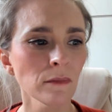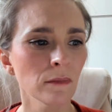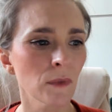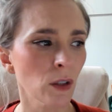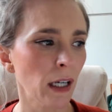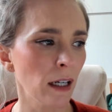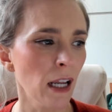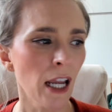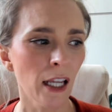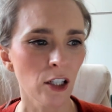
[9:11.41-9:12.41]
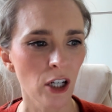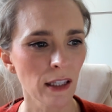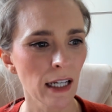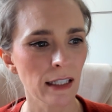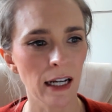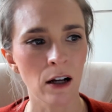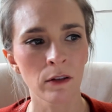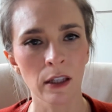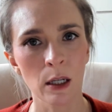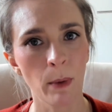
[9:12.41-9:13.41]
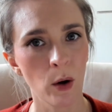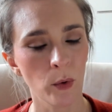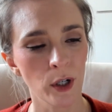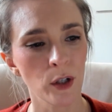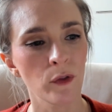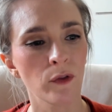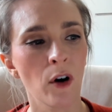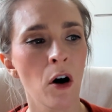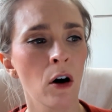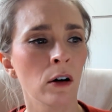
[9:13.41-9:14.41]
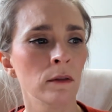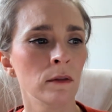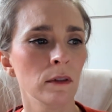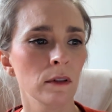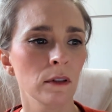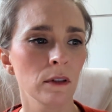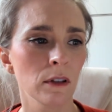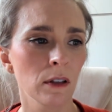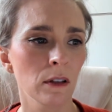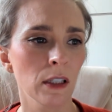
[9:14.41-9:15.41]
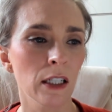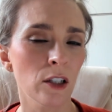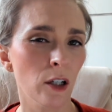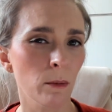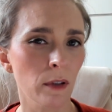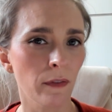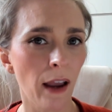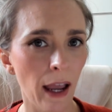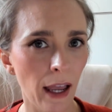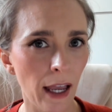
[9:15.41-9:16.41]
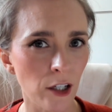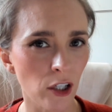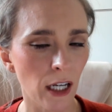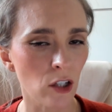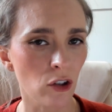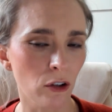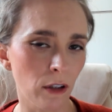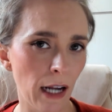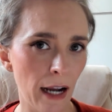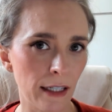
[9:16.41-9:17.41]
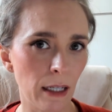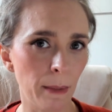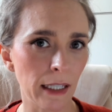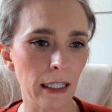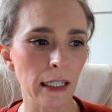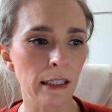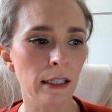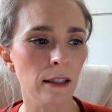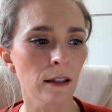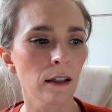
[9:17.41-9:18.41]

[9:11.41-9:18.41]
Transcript: So kind of jot that down, think about where you fall in terms of educational and academic needs.